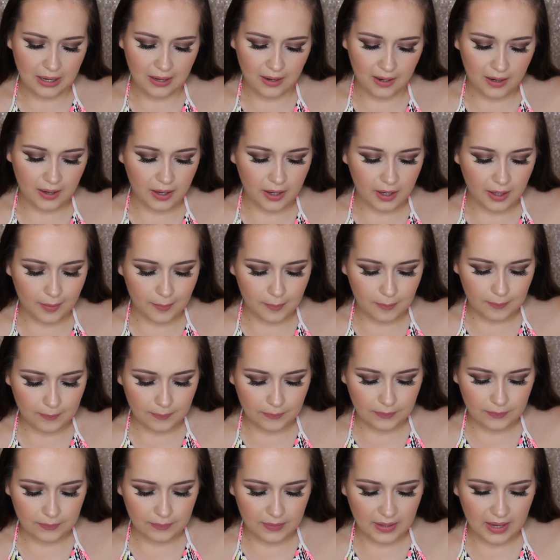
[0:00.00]

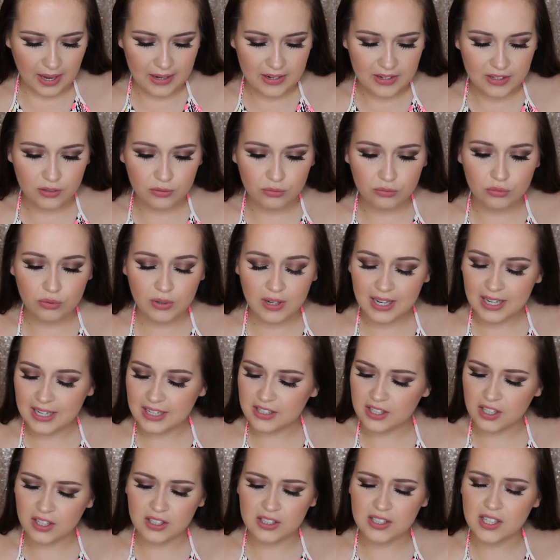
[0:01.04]
And it's
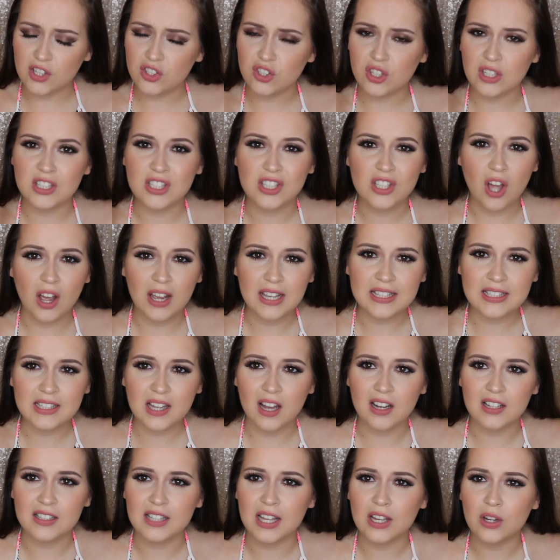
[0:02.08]
like such a nice
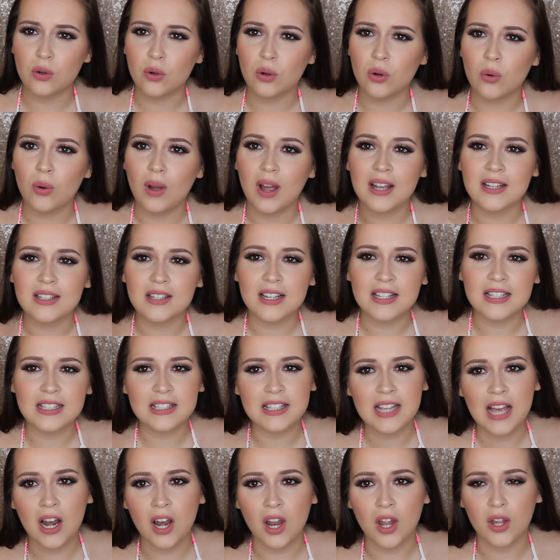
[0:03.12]
colour. It's like got quite a nice
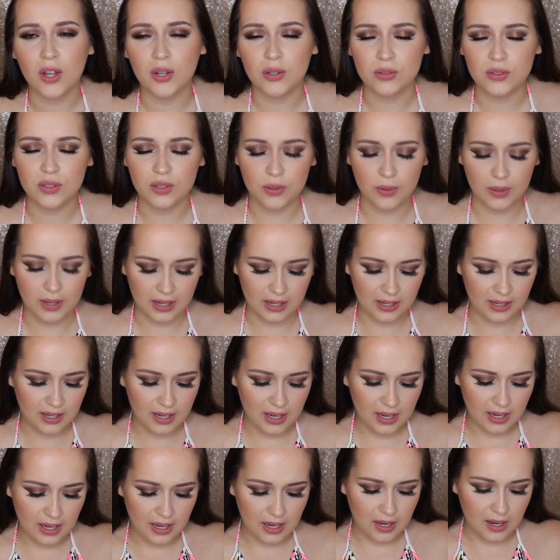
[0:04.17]
yellow to it,
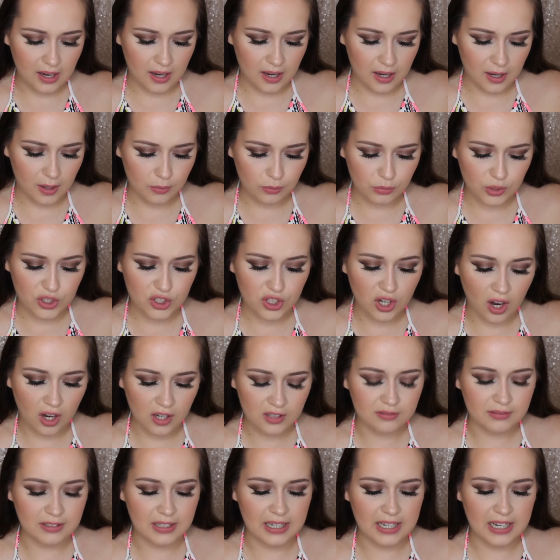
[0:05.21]
which I
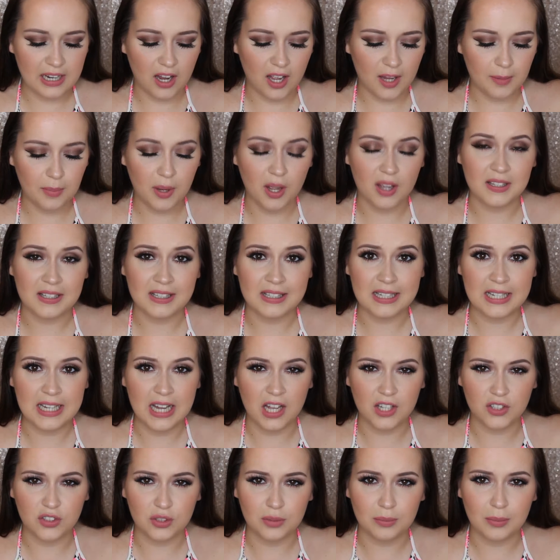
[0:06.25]
really like personally
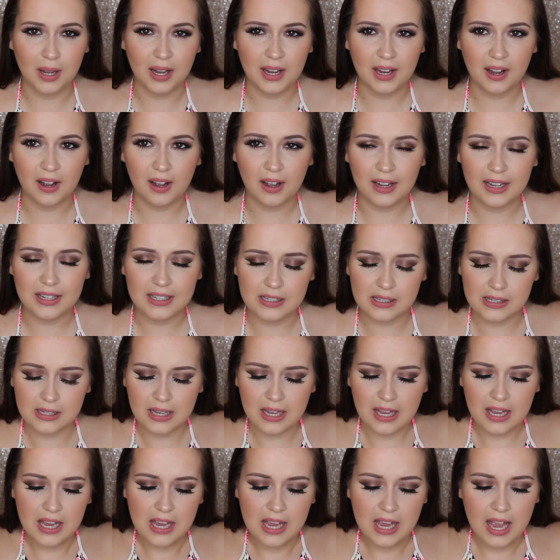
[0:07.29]
under my eyes.
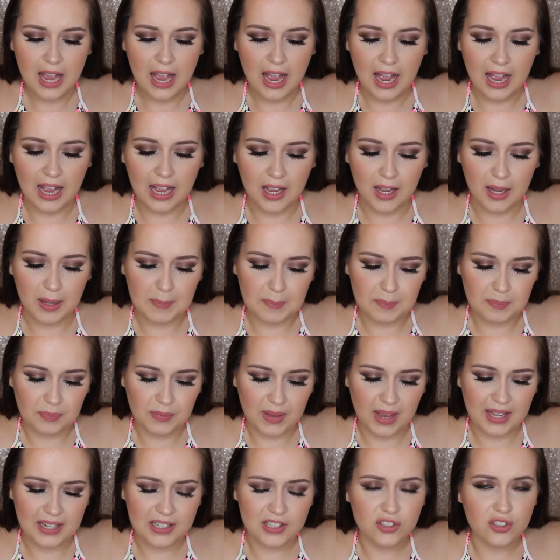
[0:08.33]

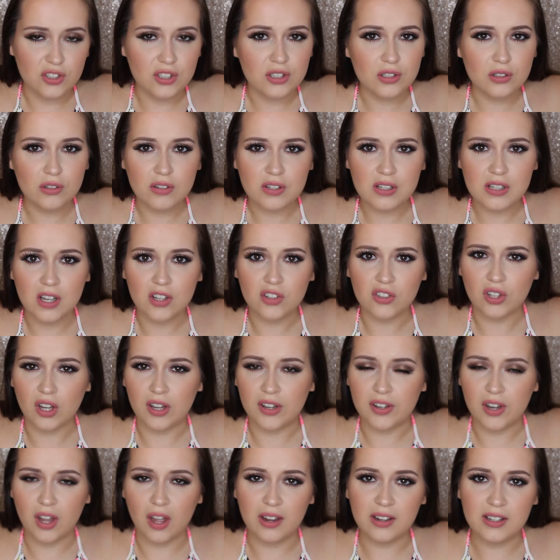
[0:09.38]
And it's just got such a
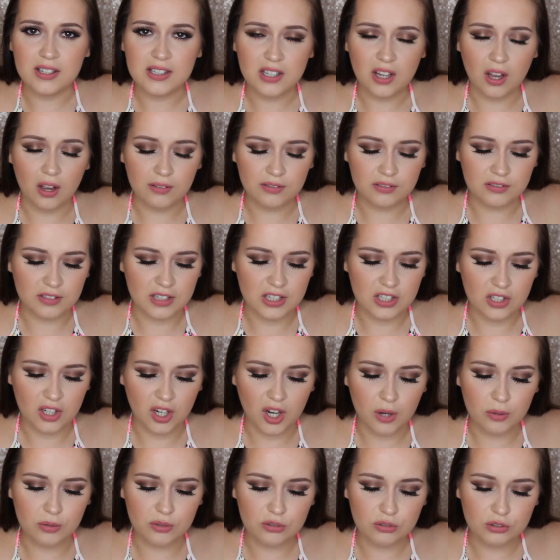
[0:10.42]
nice coverage.
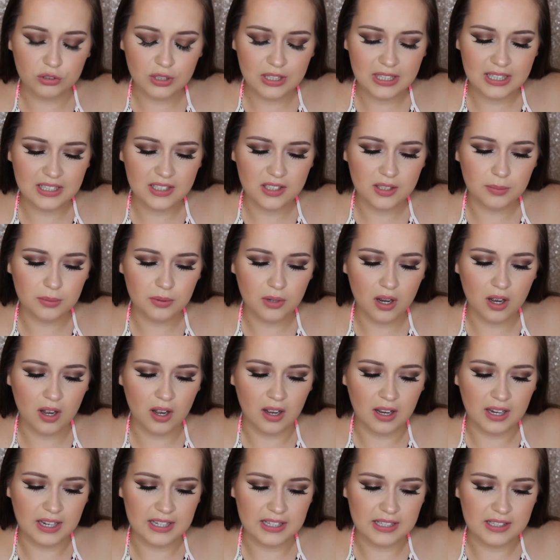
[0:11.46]
Like, I was really
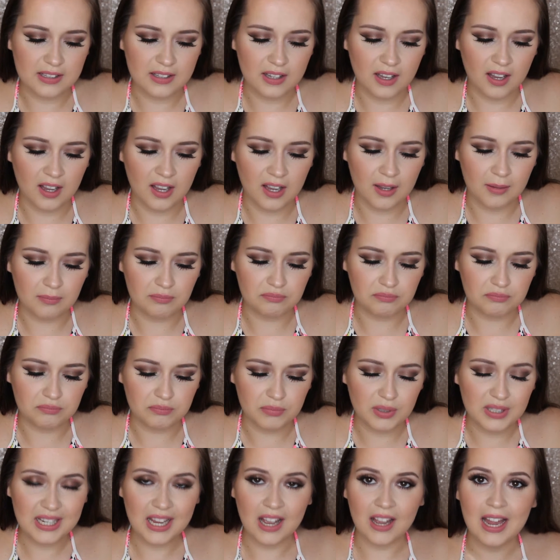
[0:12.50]
surprised.
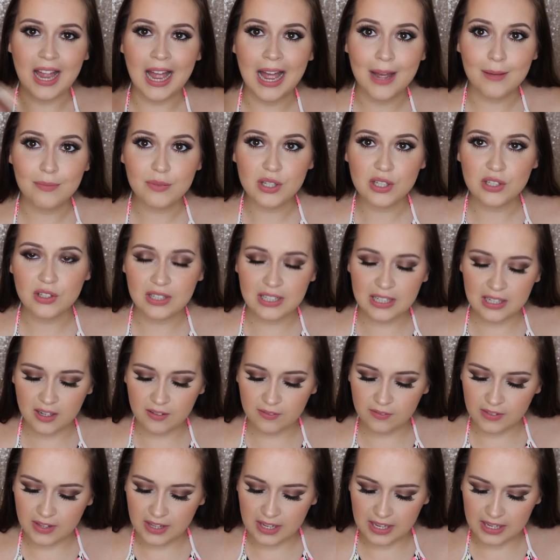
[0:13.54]
But yeah, I absolutely
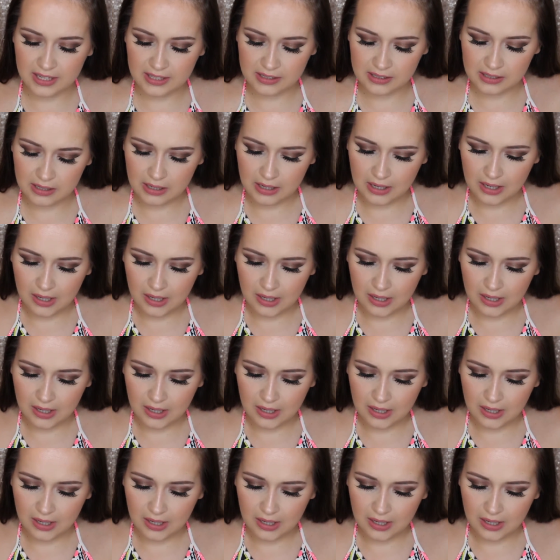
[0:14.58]
love this.